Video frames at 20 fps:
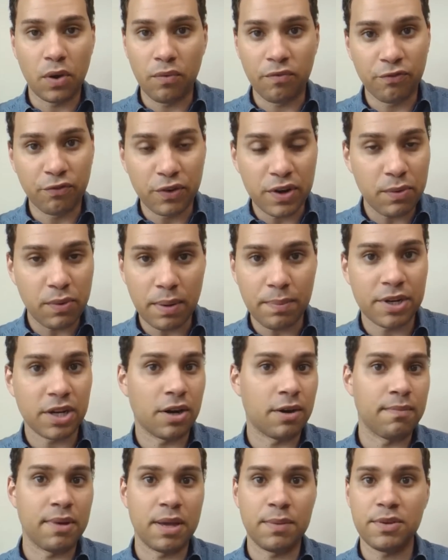free
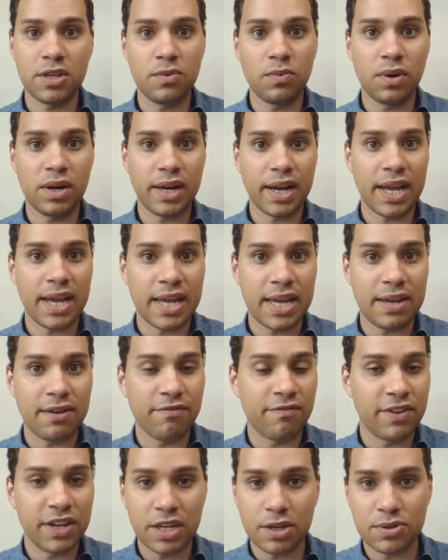webinar. Maybe you want a
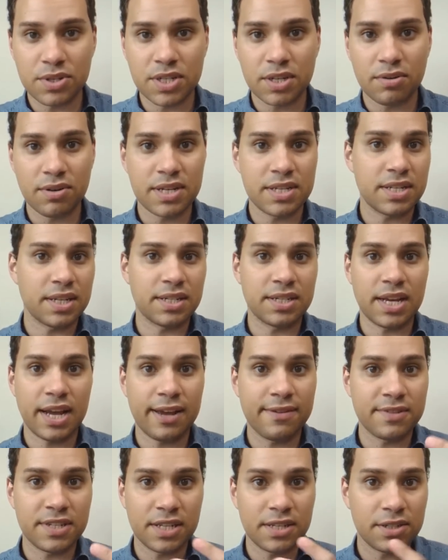video series that
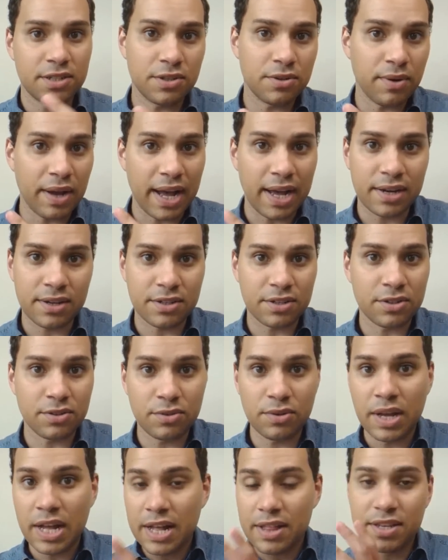dives into how to
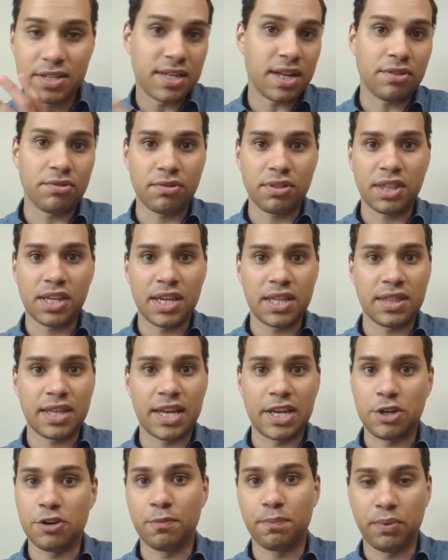do this other thing
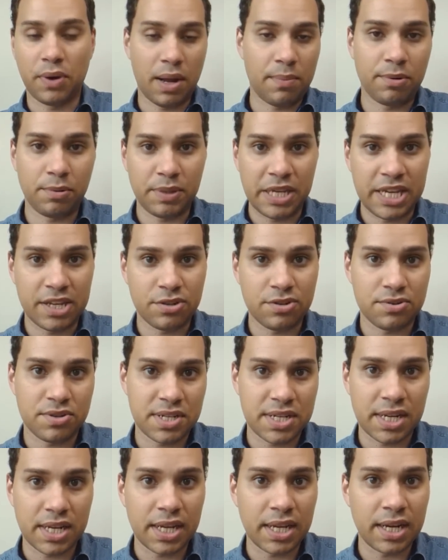that you're probably
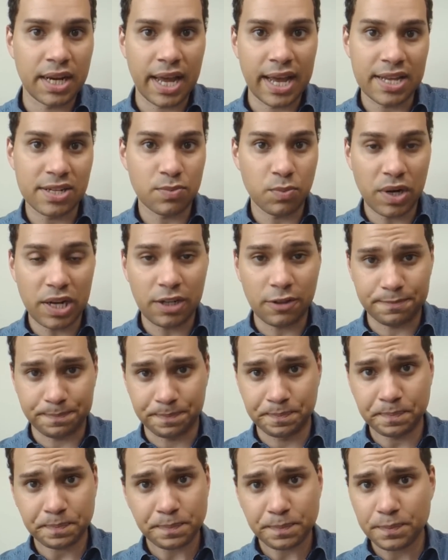interested in as
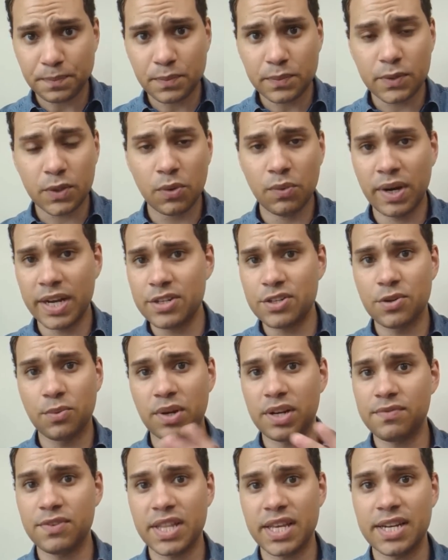well. All right, so
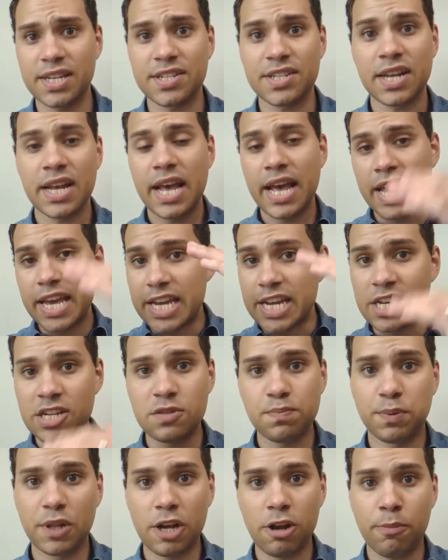whatever that is,
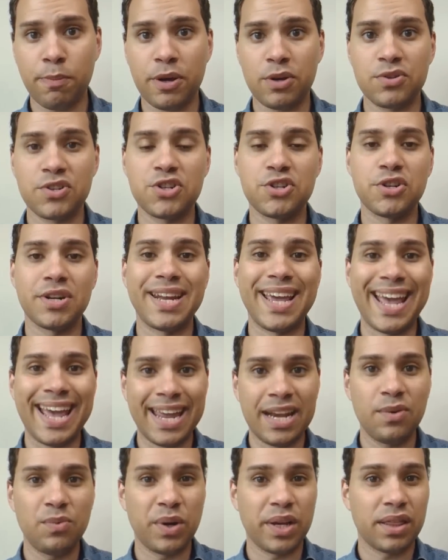each blog post should
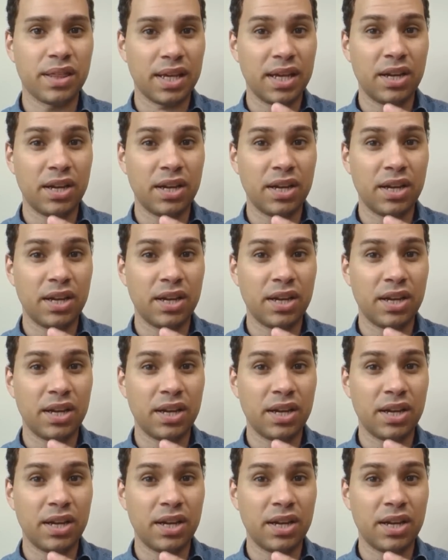end with